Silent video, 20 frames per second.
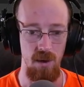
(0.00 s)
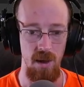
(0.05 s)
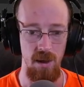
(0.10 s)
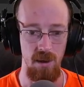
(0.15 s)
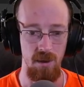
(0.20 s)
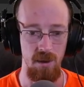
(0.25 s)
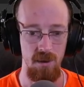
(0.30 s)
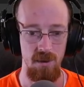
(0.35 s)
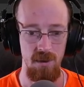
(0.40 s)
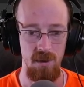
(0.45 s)

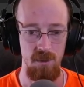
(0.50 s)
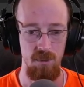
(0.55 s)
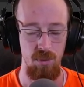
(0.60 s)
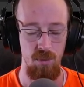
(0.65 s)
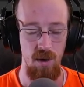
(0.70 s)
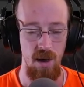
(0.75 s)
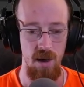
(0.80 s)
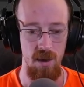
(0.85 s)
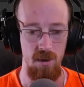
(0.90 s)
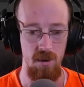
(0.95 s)
Like this is
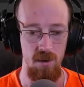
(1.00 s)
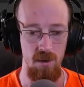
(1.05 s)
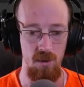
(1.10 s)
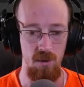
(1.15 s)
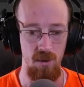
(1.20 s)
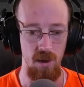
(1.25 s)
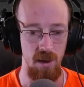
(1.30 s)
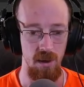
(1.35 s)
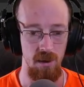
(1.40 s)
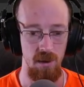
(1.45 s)
brand
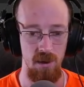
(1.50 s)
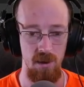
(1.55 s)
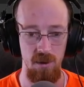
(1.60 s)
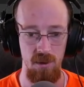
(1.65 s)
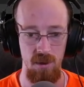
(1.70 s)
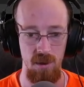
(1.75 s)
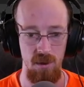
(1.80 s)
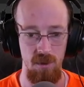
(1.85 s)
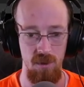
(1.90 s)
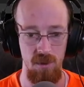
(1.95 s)
new, like
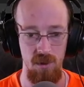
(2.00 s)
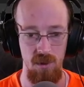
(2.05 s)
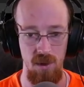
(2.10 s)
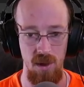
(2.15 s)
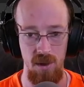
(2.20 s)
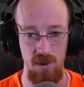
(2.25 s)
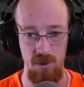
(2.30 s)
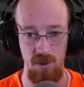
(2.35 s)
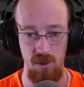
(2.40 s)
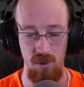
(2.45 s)
literally a few
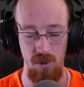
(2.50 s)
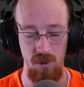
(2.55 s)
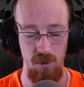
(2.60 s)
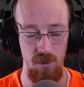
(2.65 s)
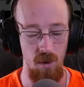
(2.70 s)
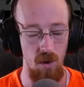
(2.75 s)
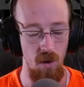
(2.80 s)
days old.